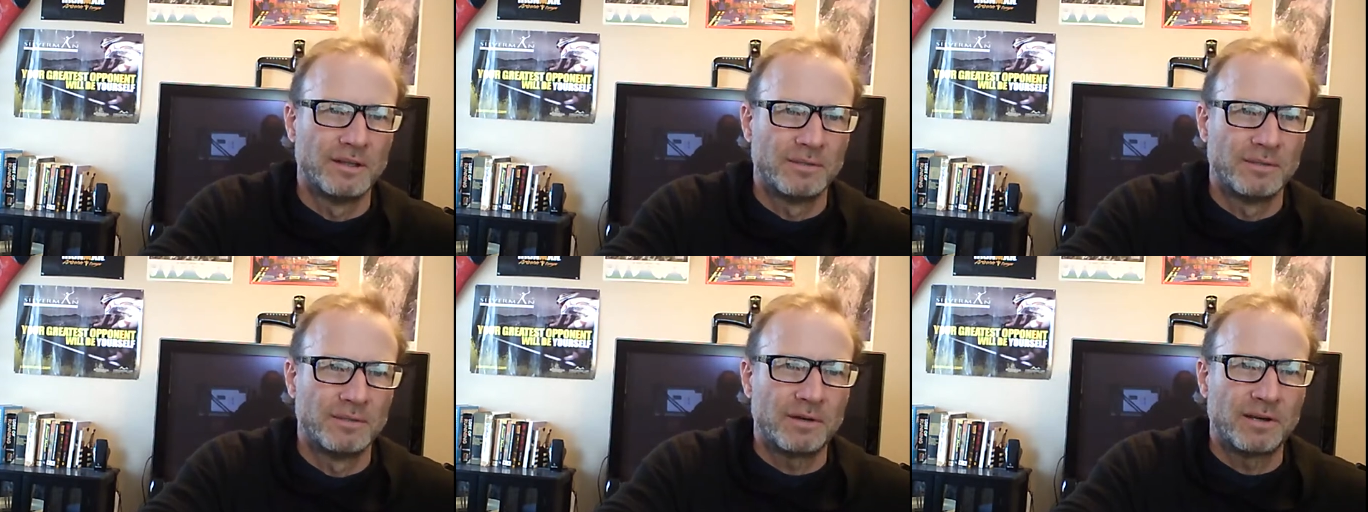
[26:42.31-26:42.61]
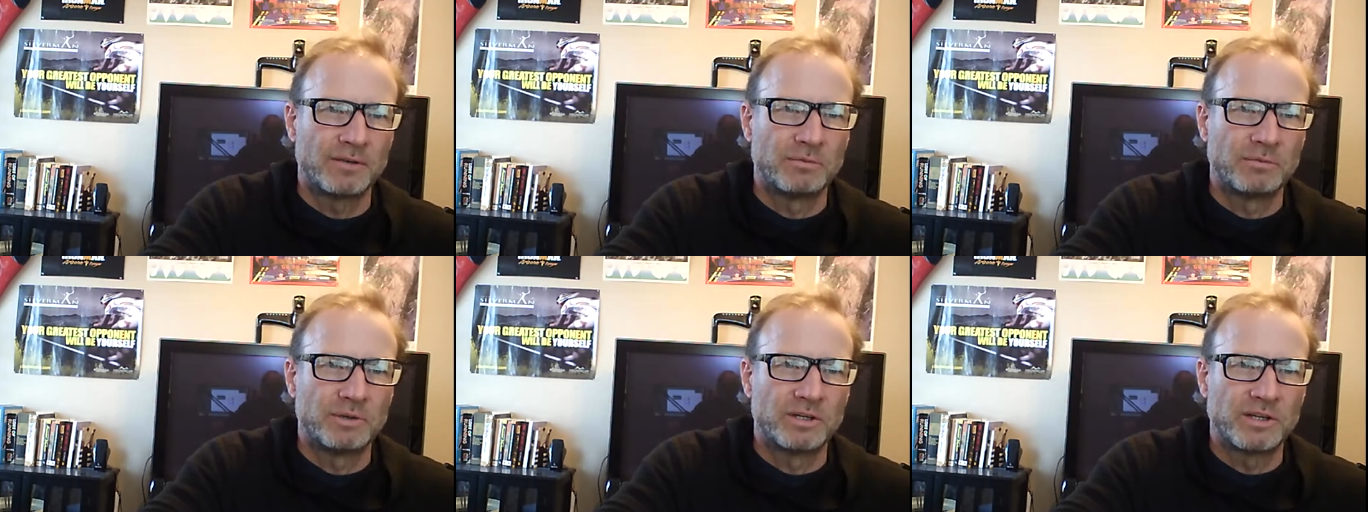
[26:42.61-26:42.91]
by
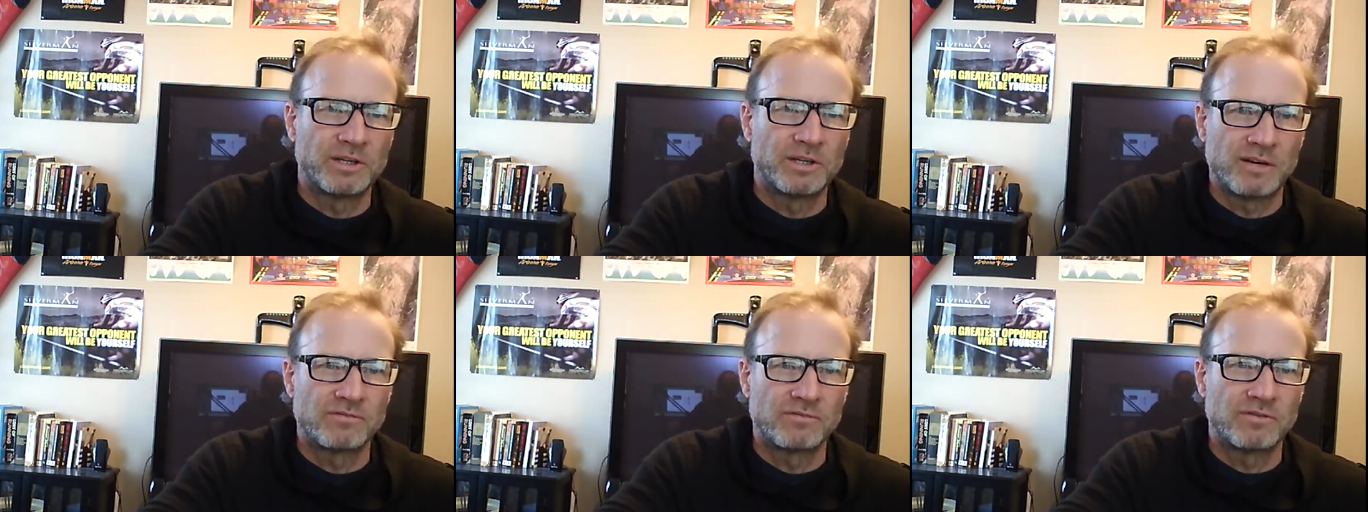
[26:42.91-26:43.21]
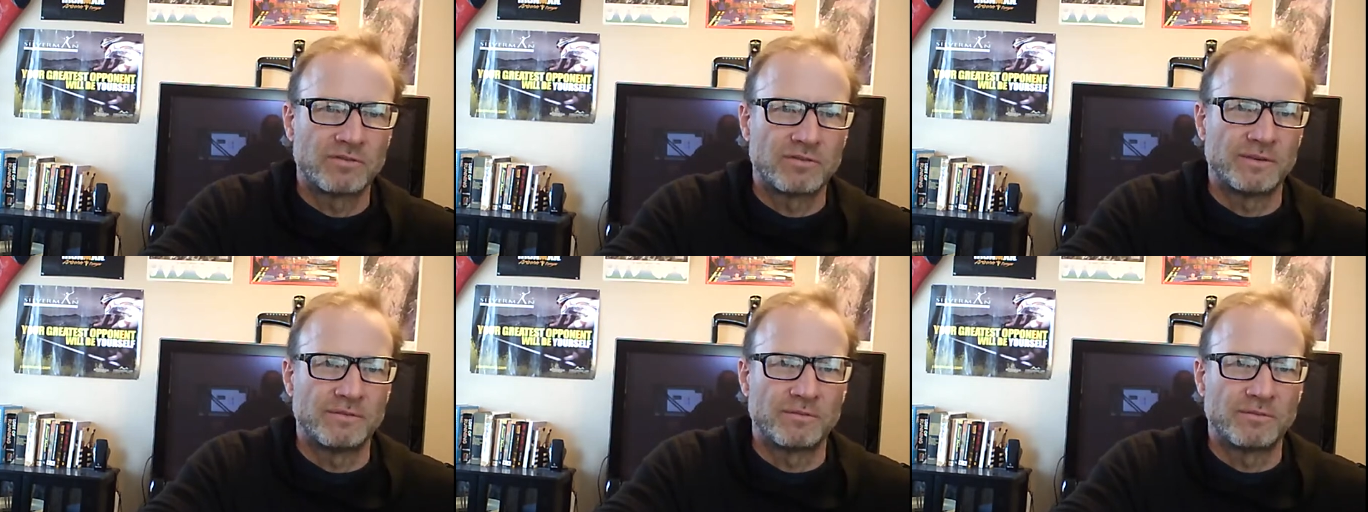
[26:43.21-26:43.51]

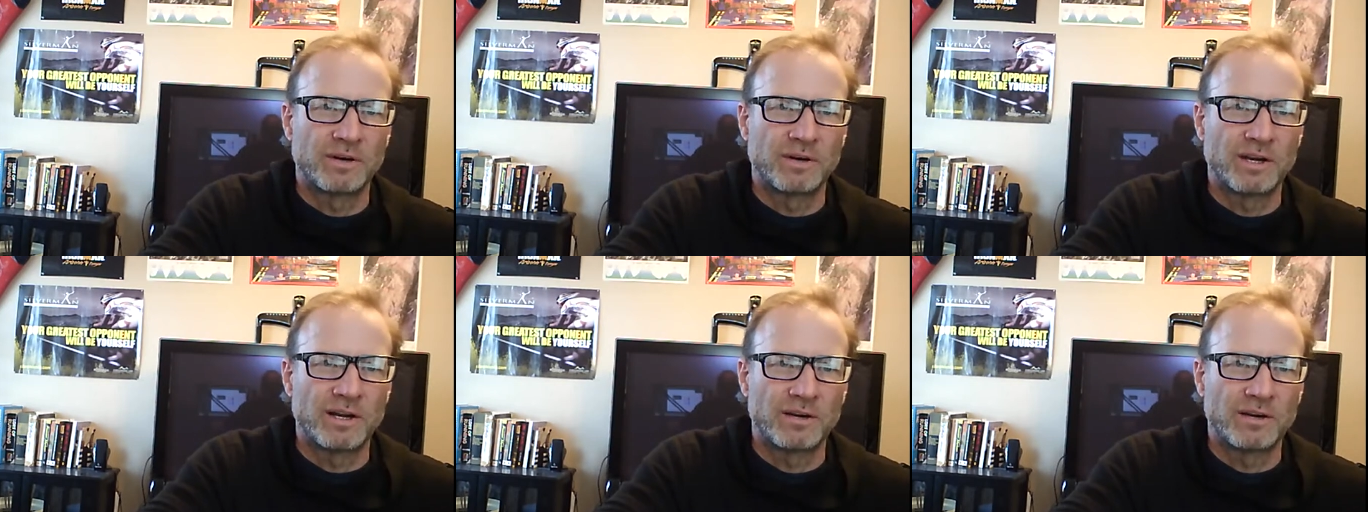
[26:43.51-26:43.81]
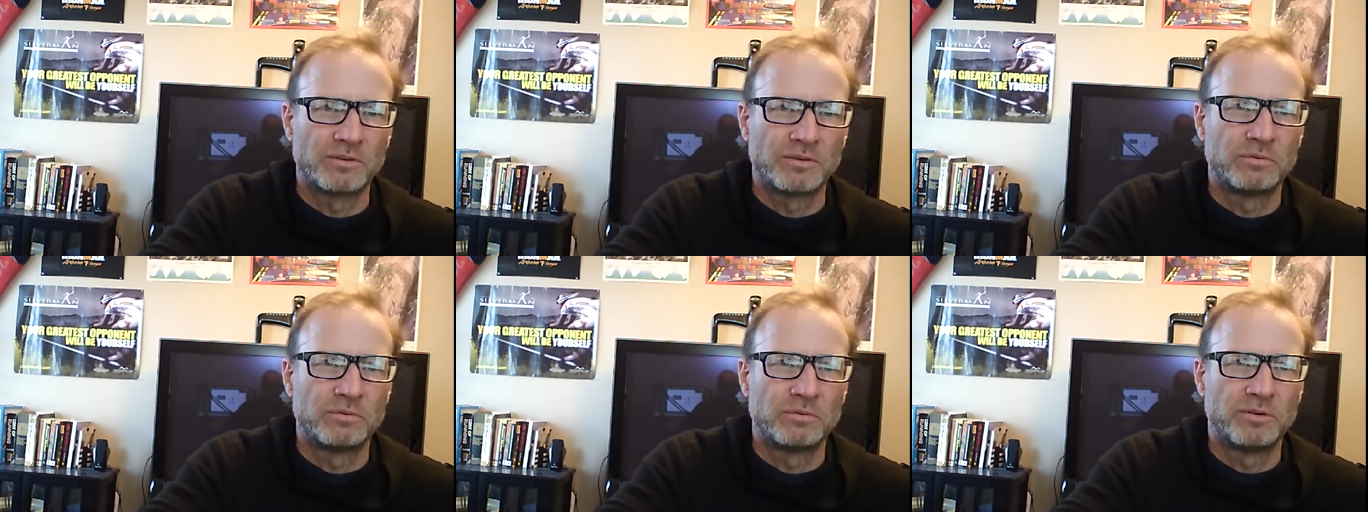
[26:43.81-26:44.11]
recovering, or how
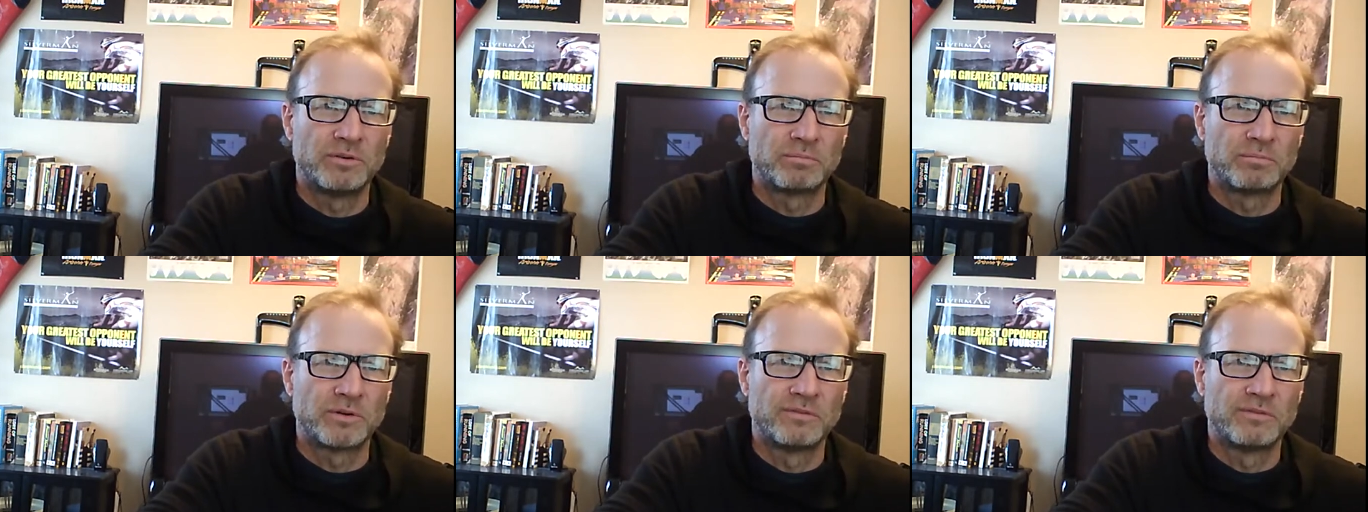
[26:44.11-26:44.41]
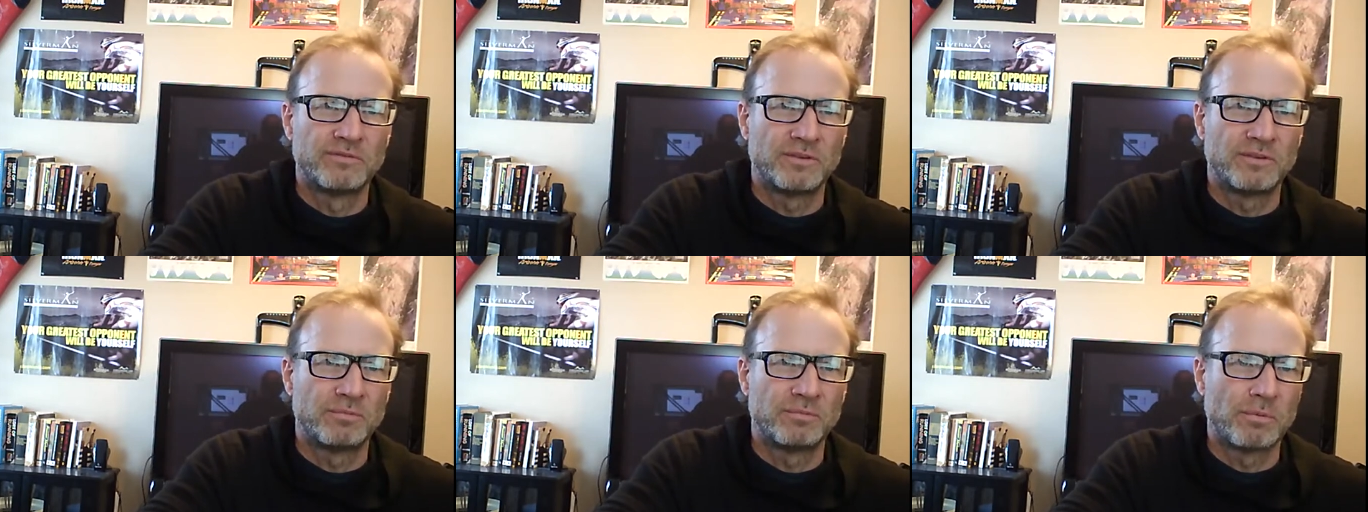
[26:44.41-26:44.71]
do you
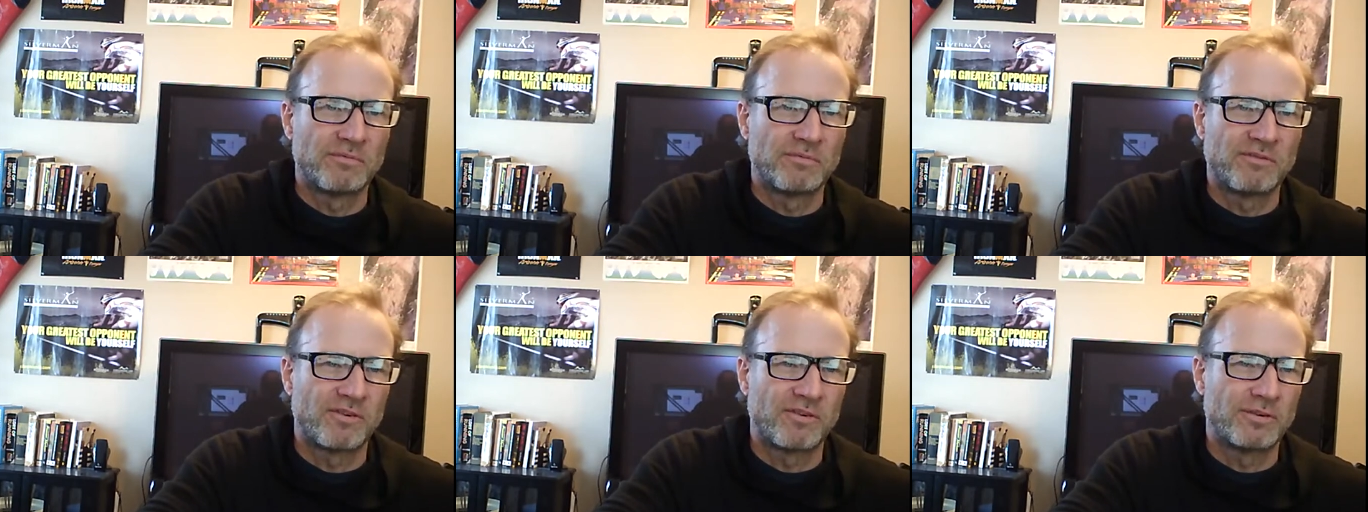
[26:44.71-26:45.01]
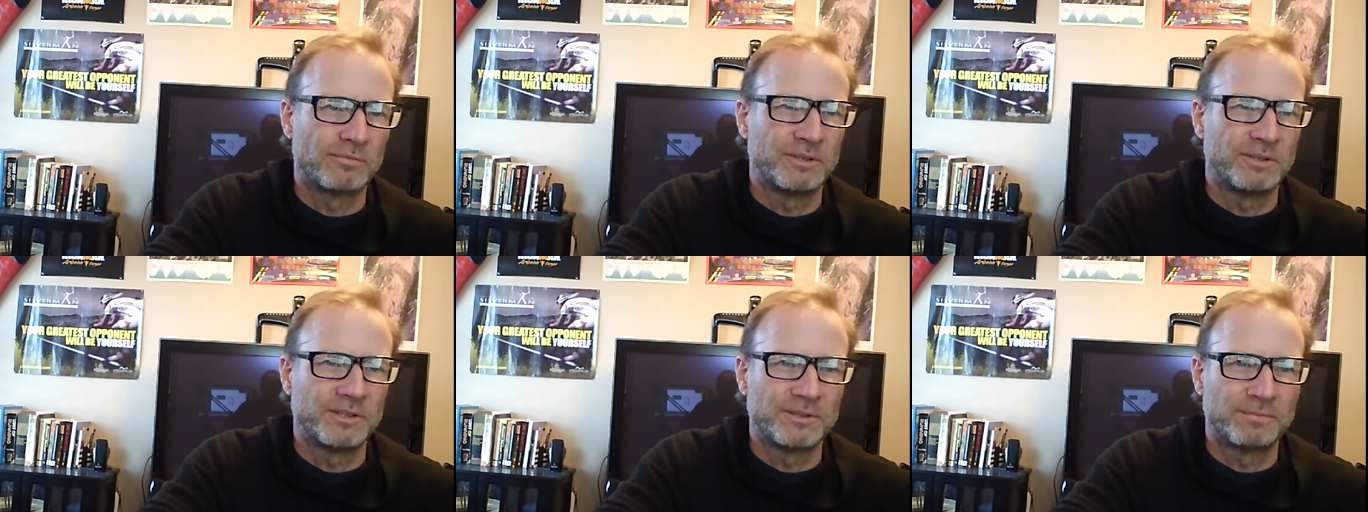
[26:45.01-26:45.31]
improve your
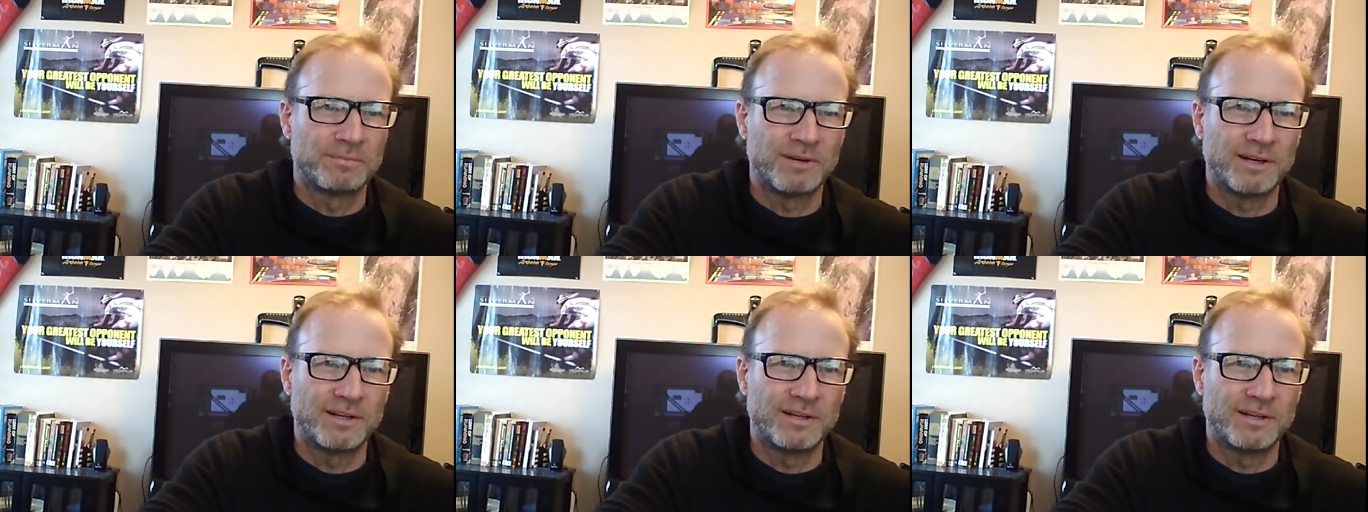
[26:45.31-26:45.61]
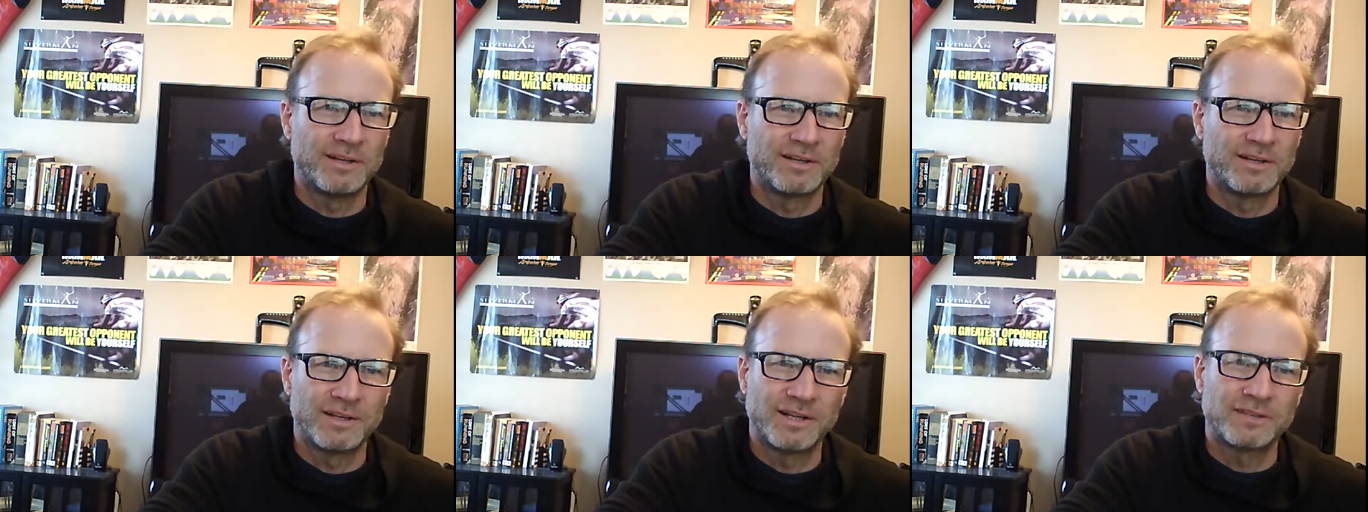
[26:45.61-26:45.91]
performance by
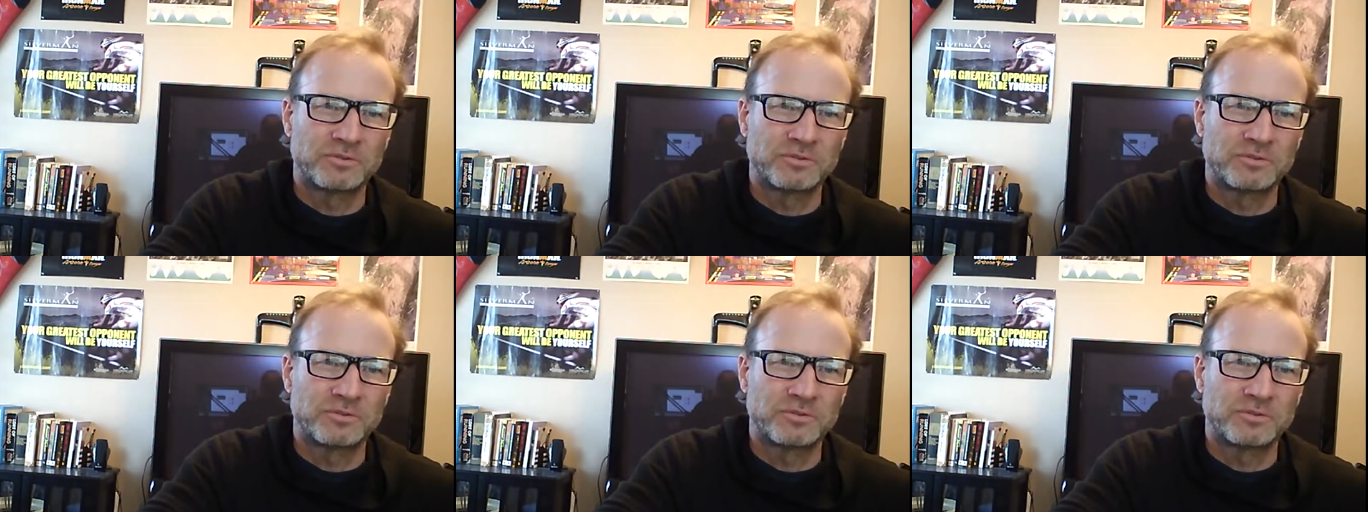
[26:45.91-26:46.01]
not